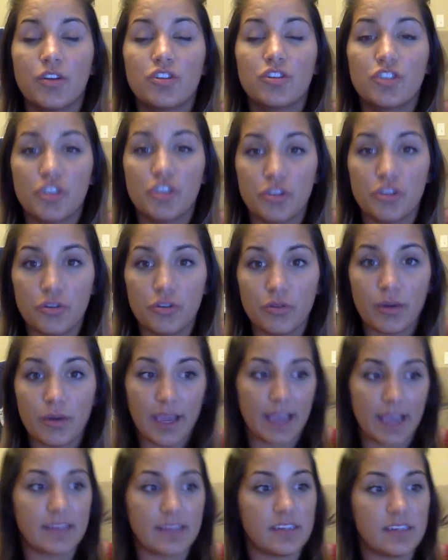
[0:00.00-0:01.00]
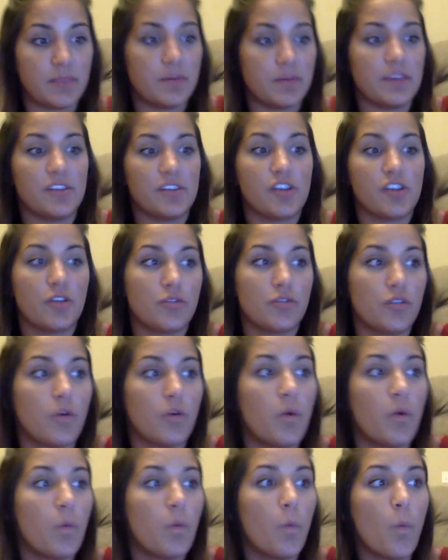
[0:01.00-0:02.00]
2 ATP
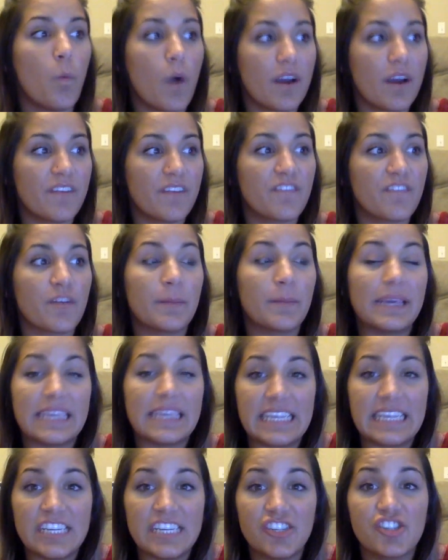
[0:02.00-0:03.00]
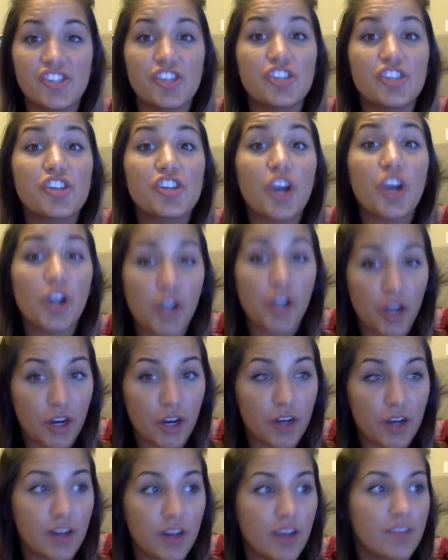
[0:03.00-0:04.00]
total, 1 from each
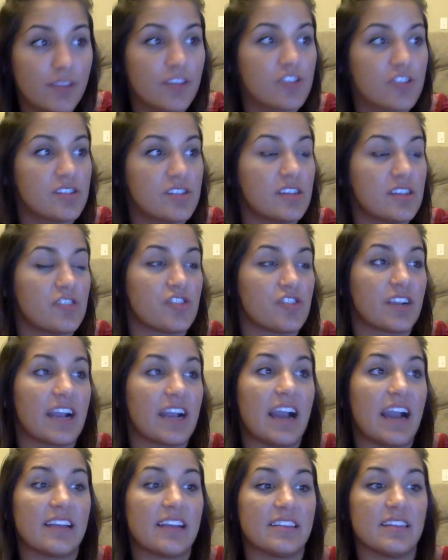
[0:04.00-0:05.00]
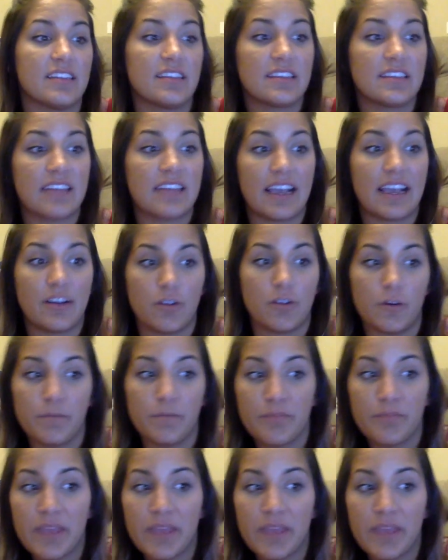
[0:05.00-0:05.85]
turn of the citric acid cycle.